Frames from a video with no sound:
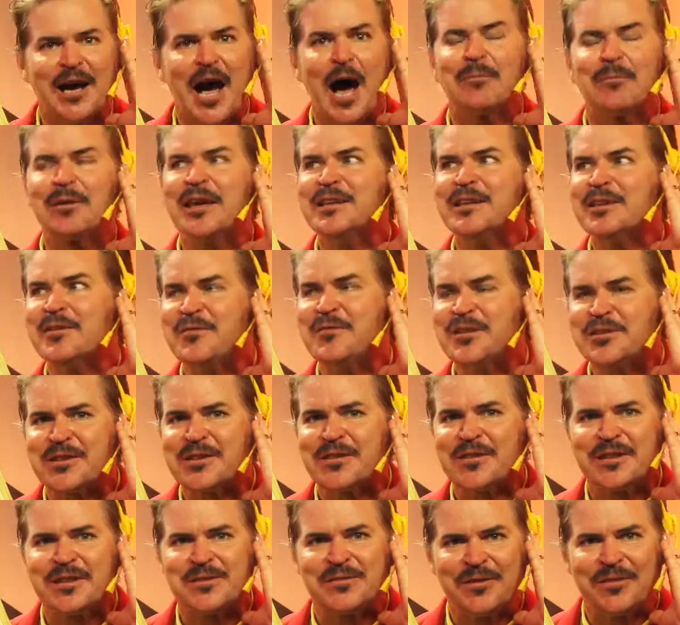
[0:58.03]
I'm getting a vision
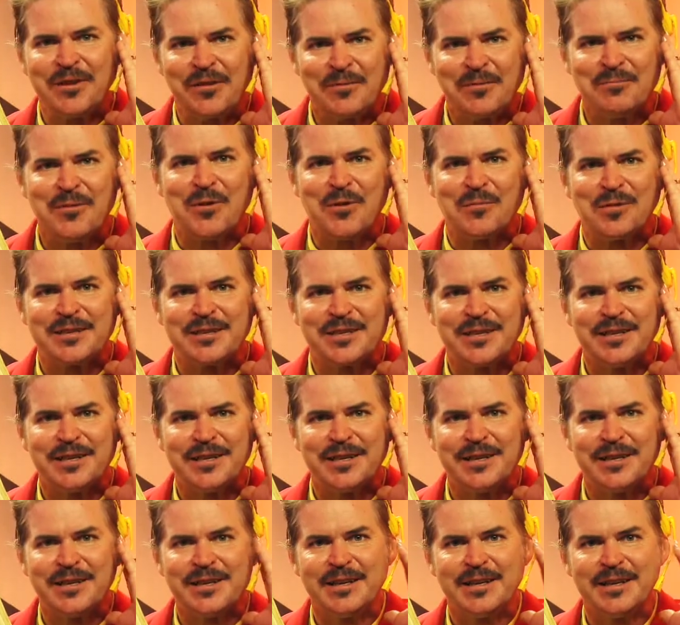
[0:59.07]
this very moment.
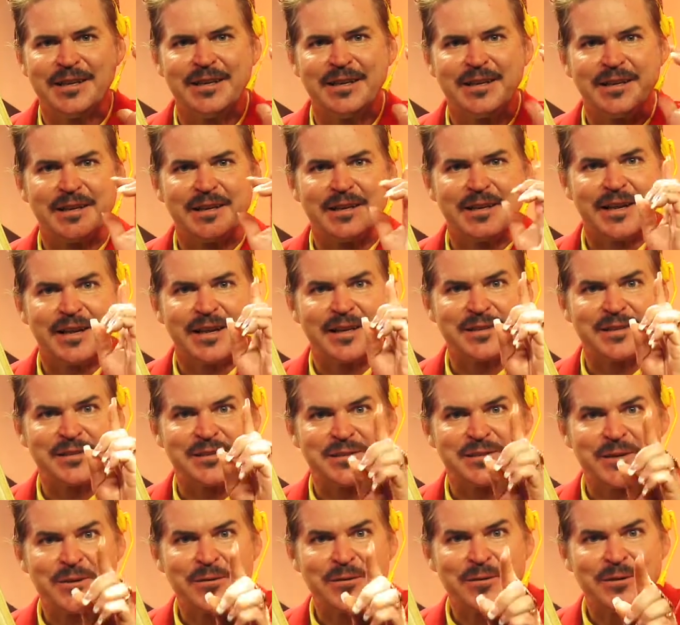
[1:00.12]
And
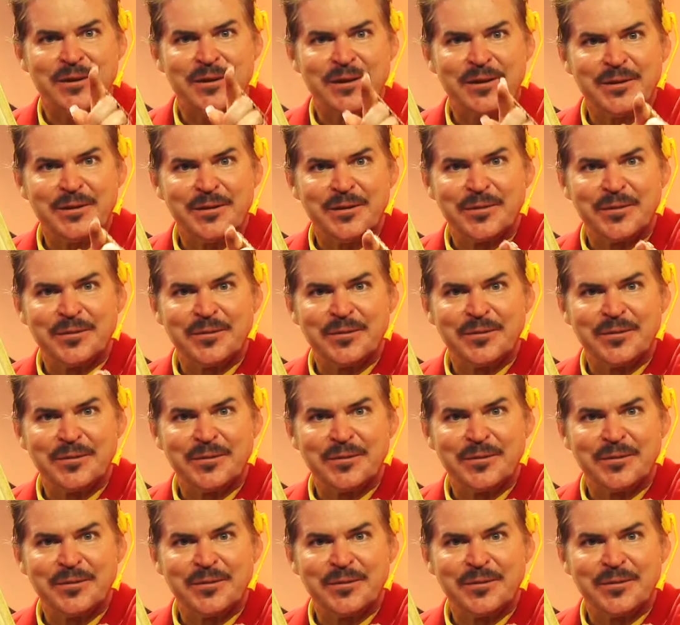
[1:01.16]
so are you.